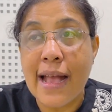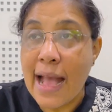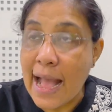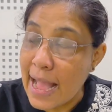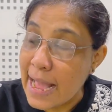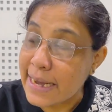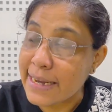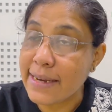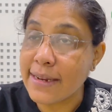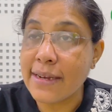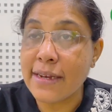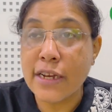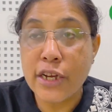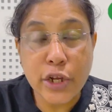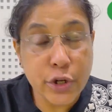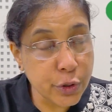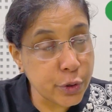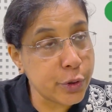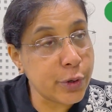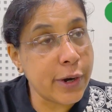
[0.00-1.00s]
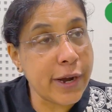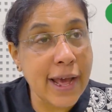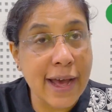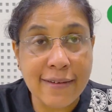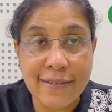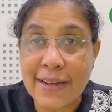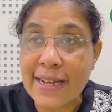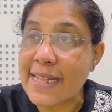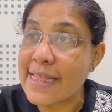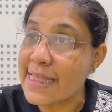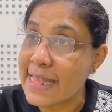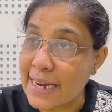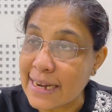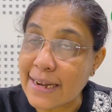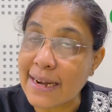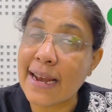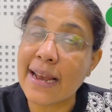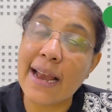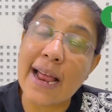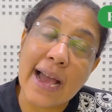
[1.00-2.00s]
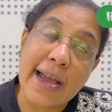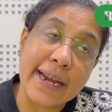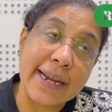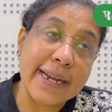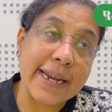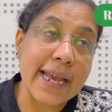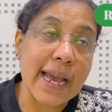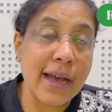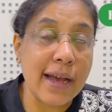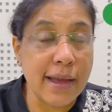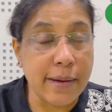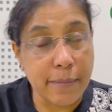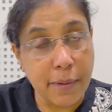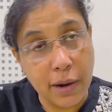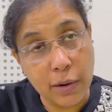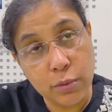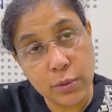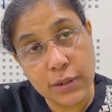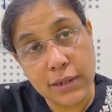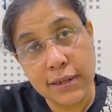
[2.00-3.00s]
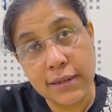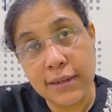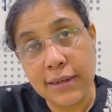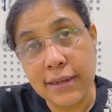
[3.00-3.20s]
And you should have a general idea about,